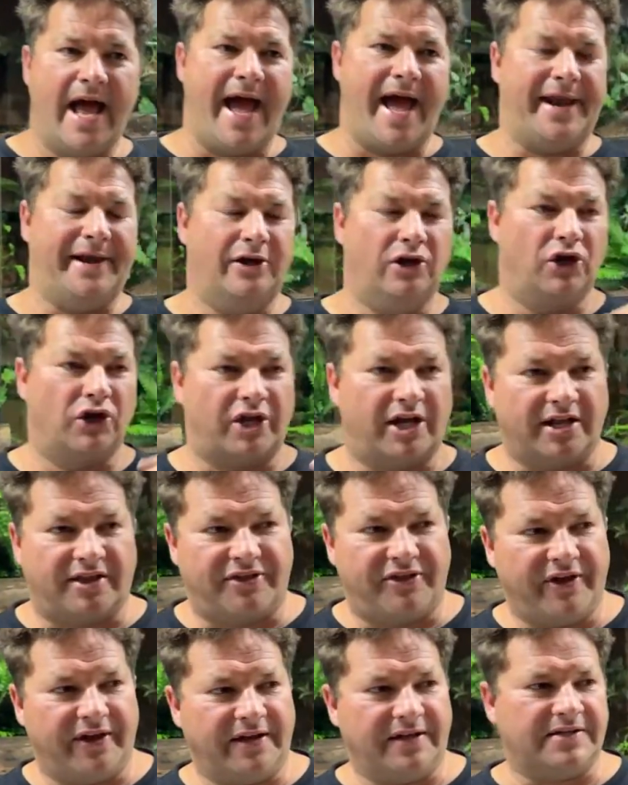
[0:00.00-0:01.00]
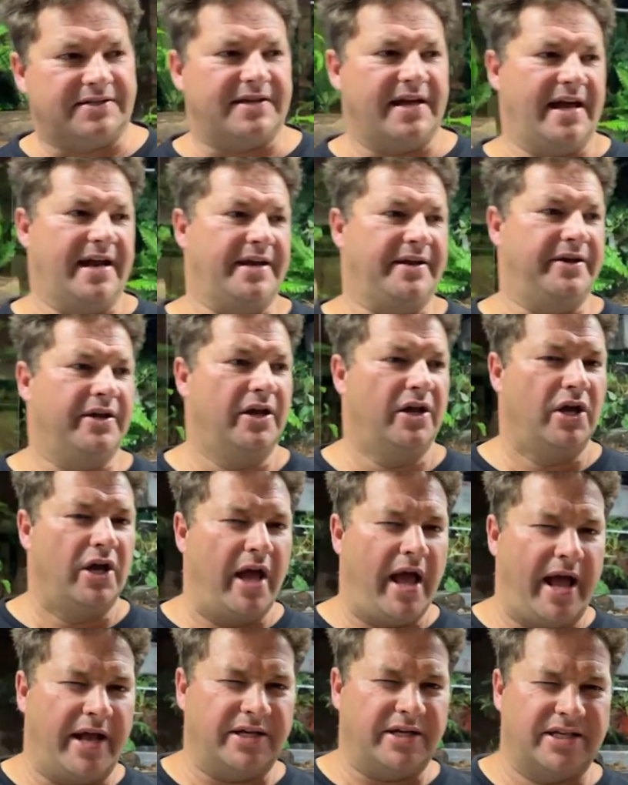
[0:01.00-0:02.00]
and look at things
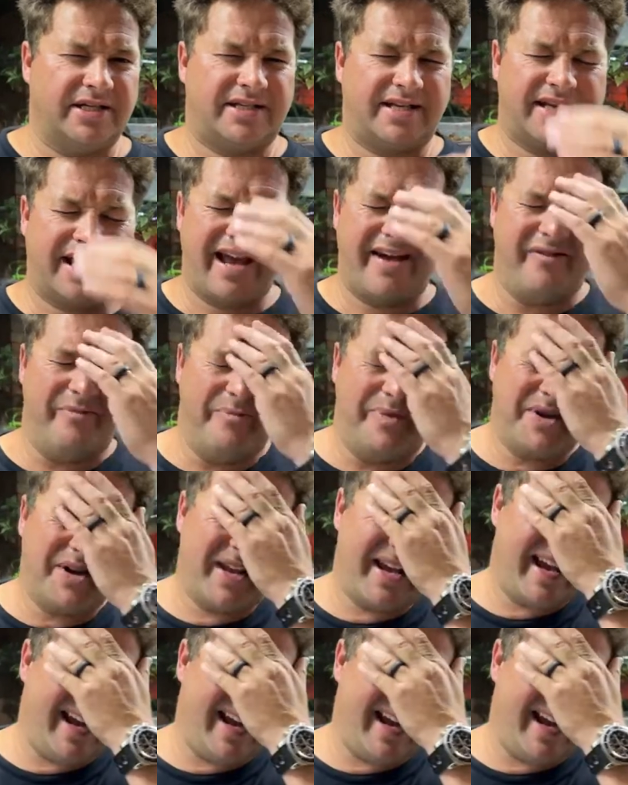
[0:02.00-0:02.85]
and just have a bit of